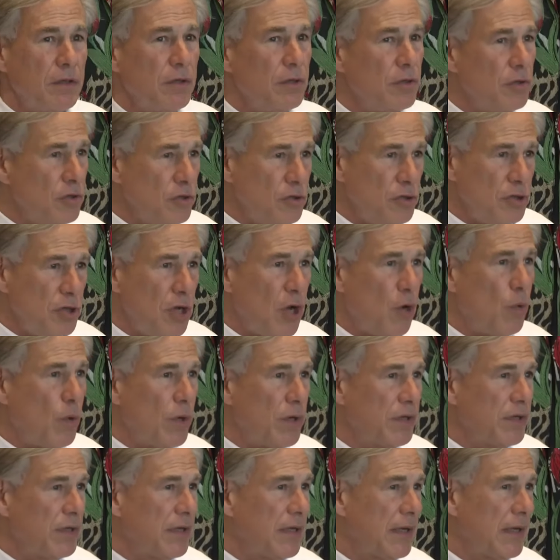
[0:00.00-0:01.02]
No
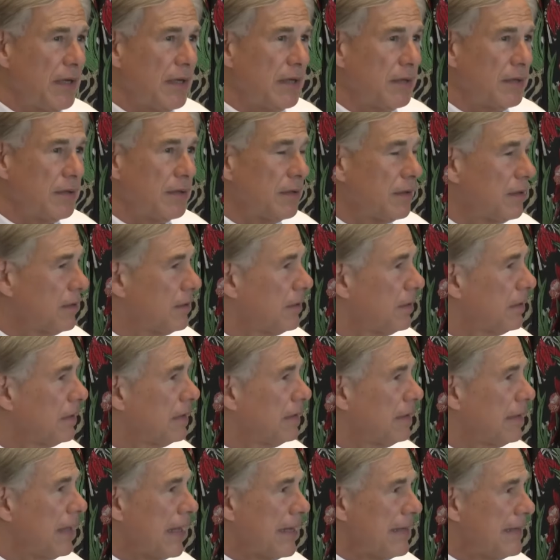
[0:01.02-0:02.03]
one can
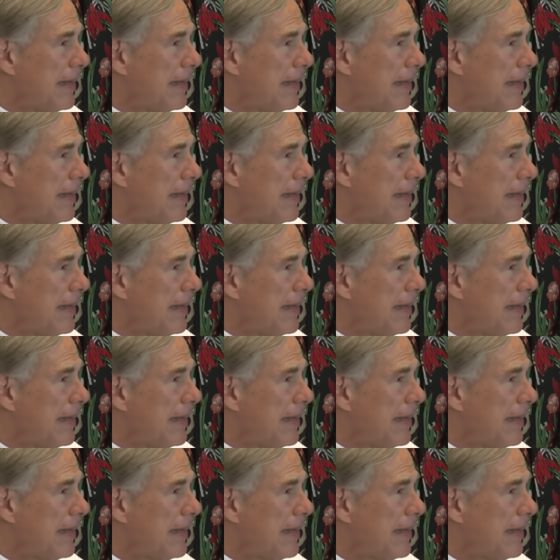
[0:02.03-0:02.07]
let